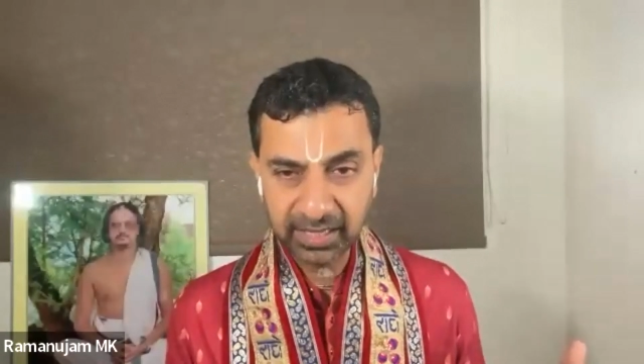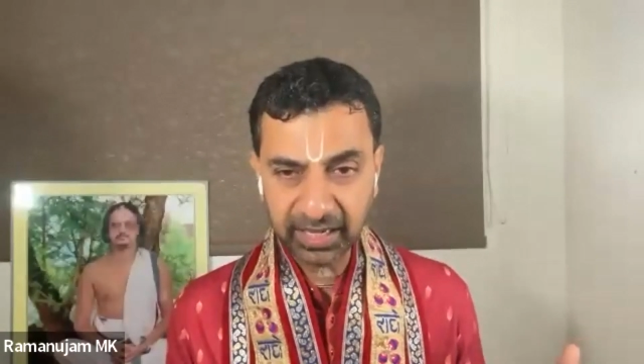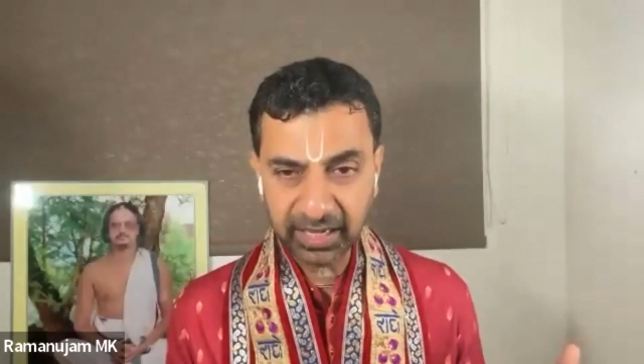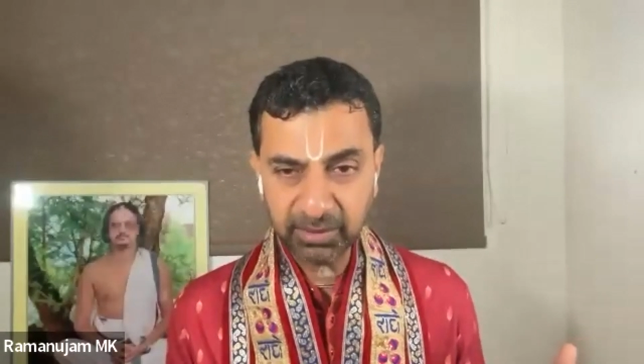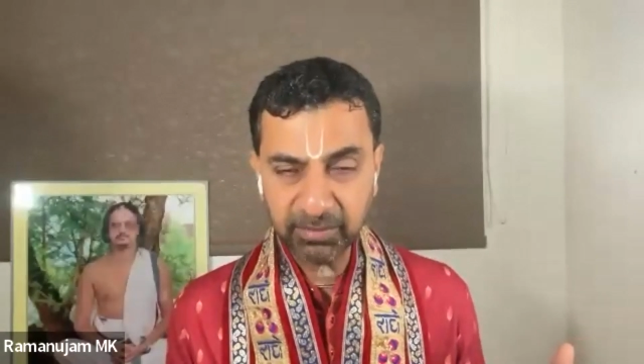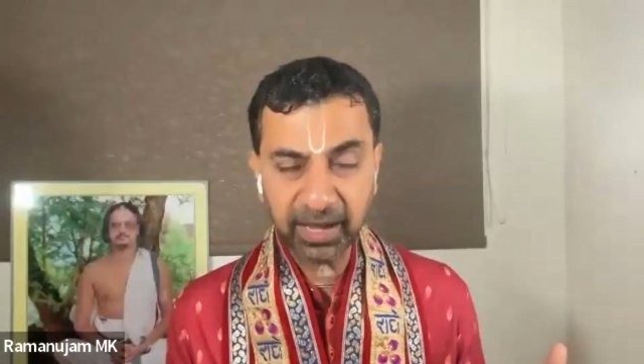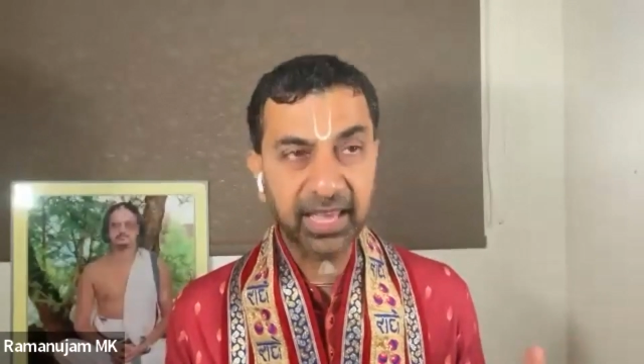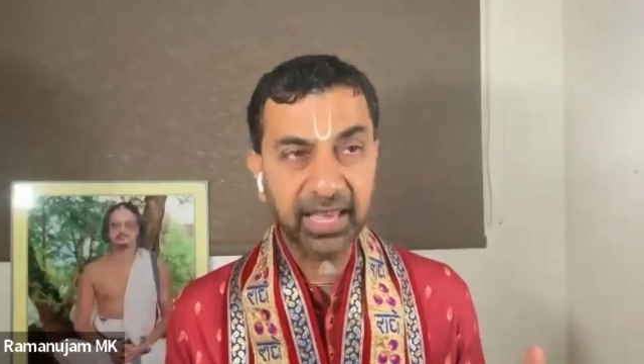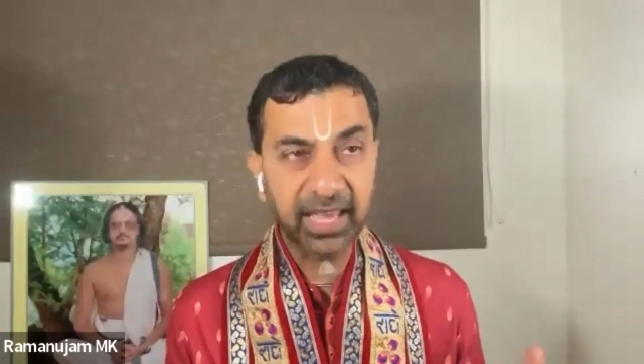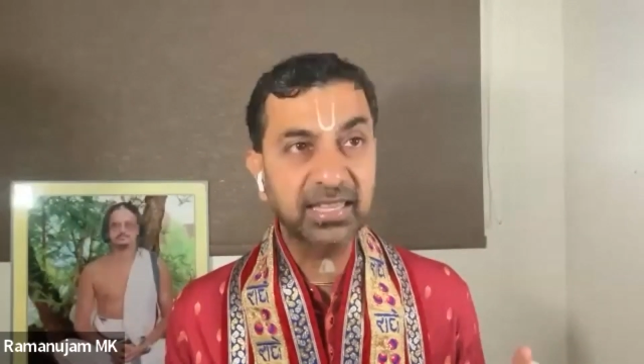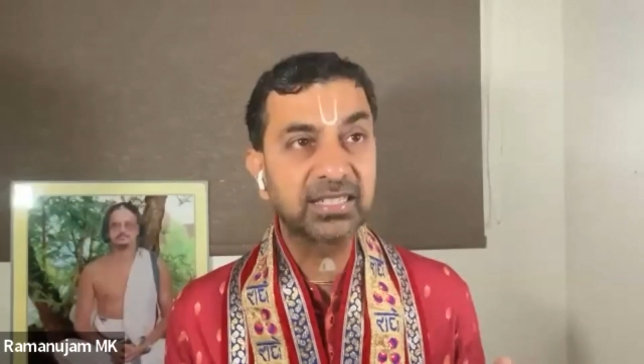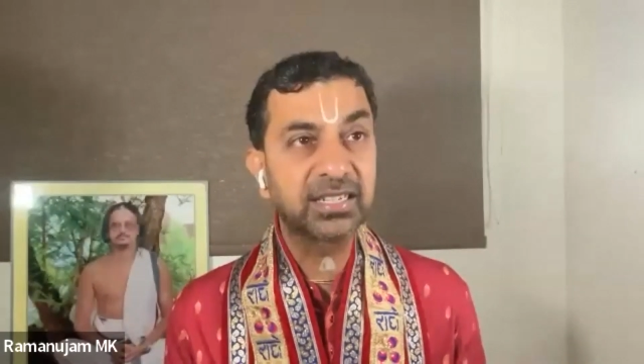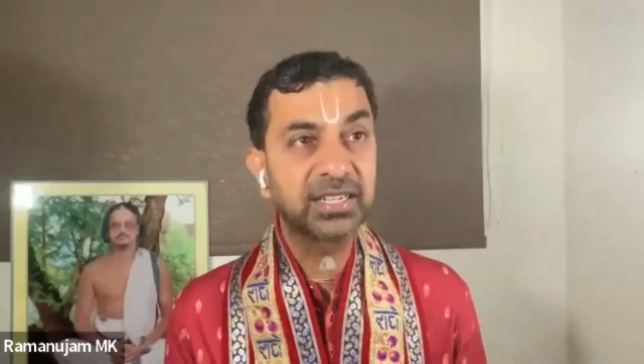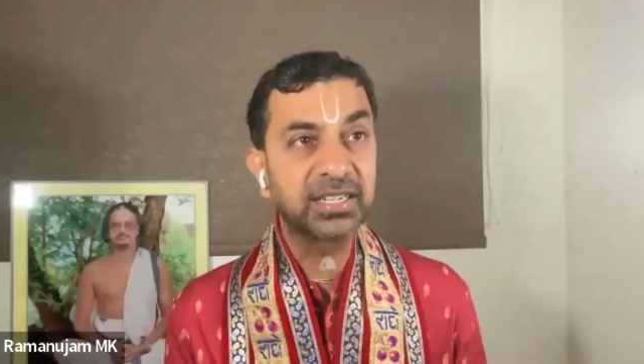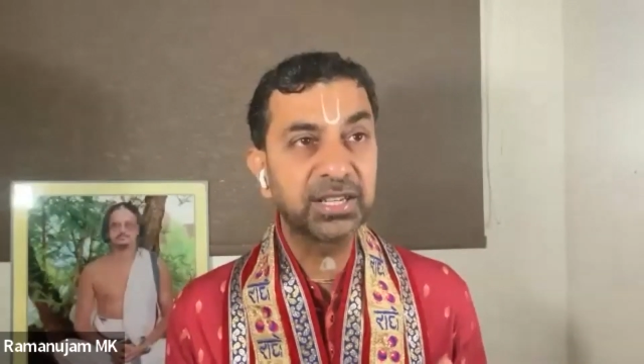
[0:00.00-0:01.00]
in my
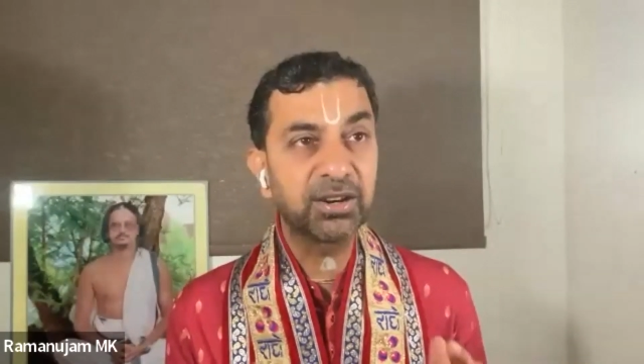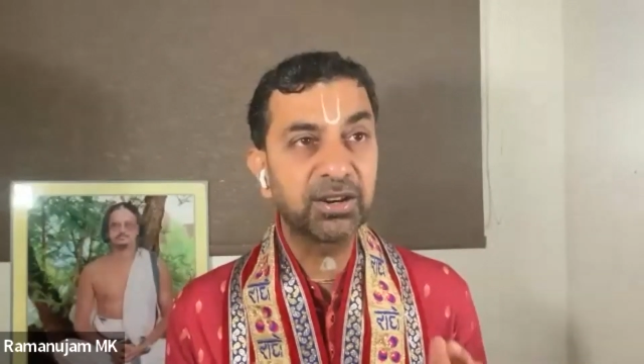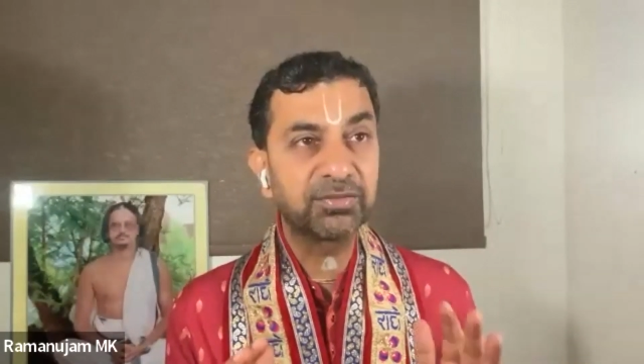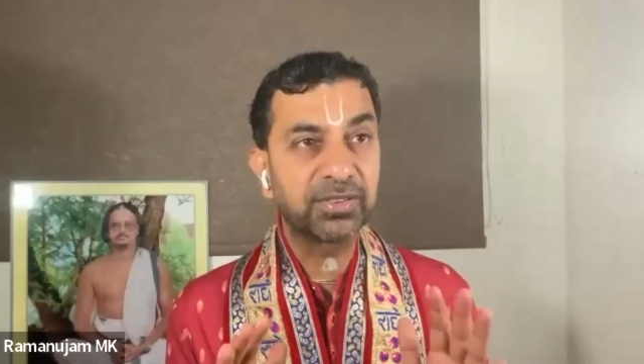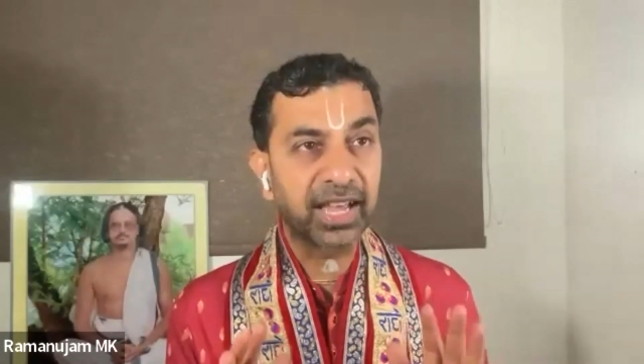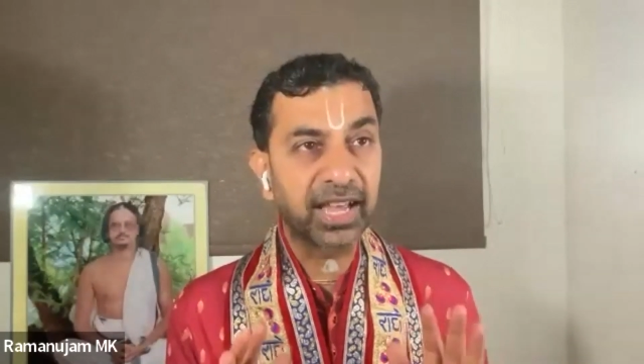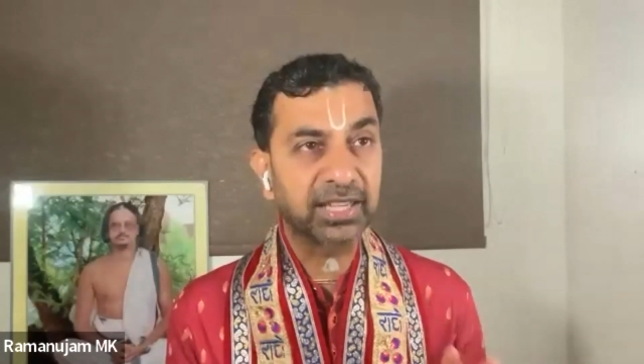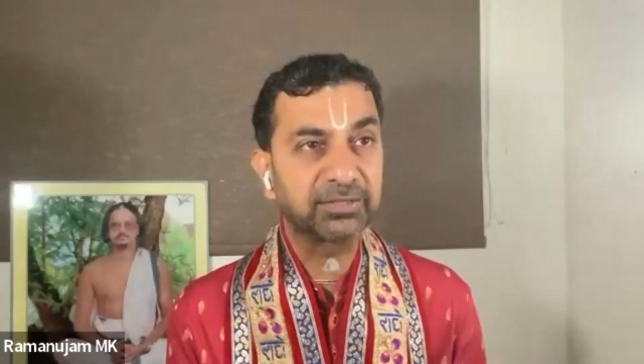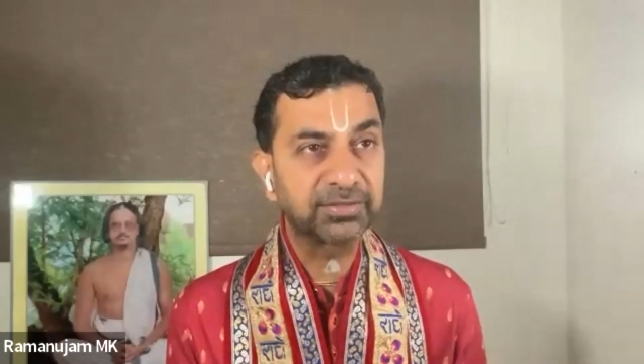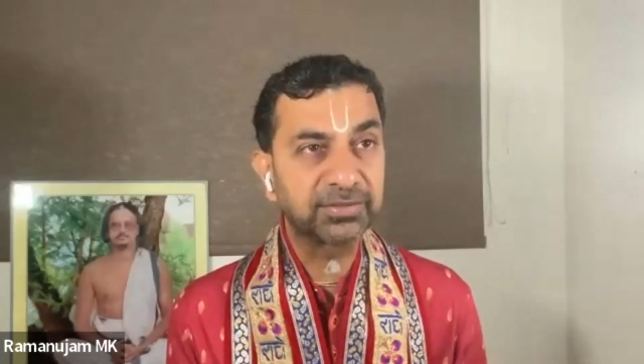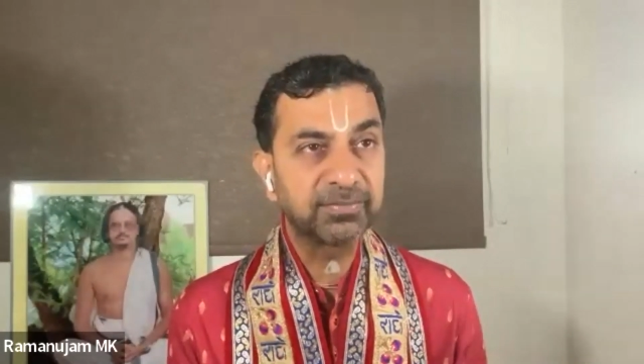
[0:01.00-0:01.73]
journey of life.